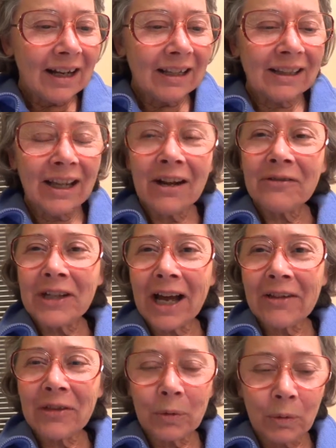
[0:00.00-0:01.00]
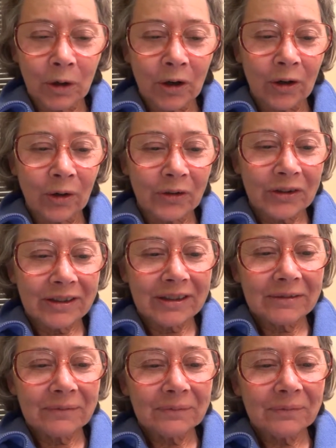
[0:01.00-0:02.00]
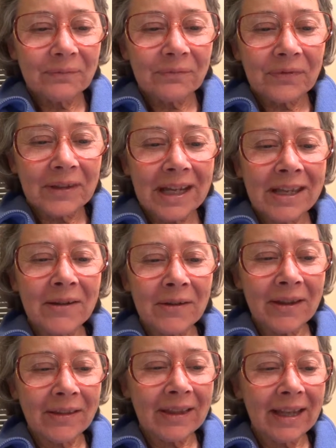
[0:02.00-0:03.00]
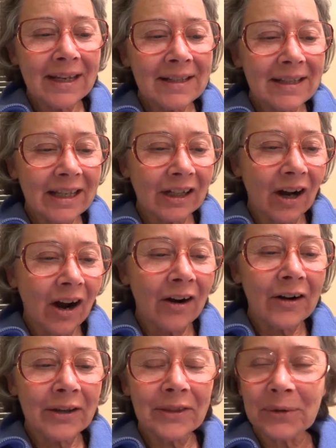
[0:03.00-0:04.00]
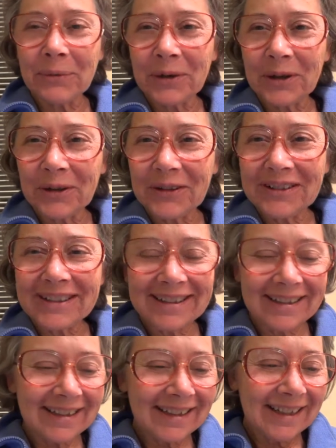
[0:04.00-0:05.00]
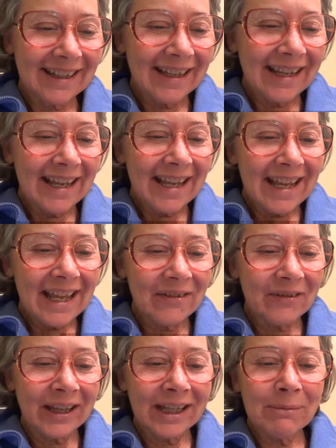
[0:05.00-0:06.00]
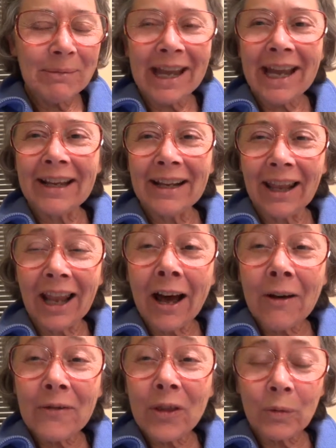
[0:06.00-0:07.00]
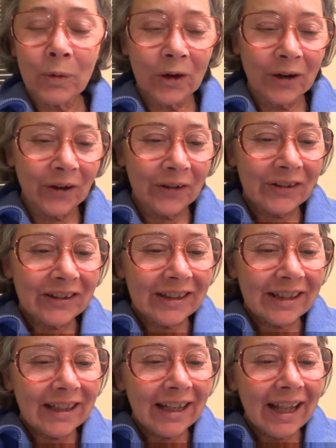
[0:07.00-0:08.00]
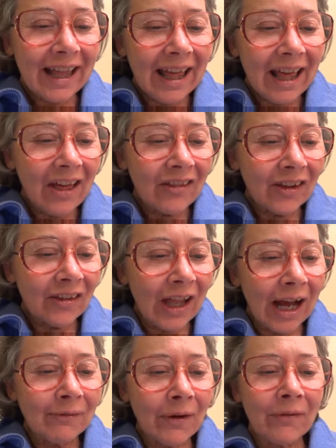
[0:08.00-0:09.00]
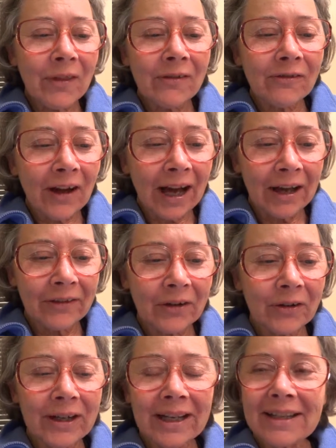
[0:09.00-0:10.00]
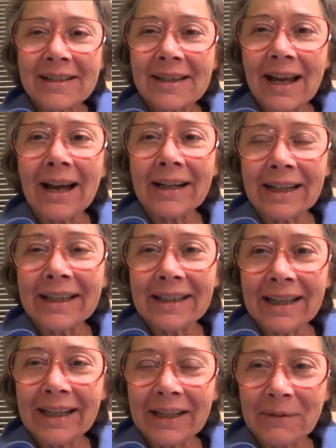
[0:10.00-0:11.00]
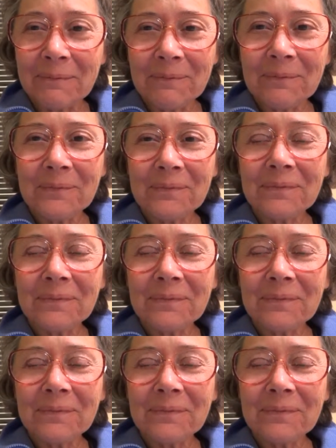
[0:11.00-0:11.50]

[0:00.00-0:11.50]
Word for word: Love not the world, neither the things that are in the world. If any man love the world, the love of the Father is not in him.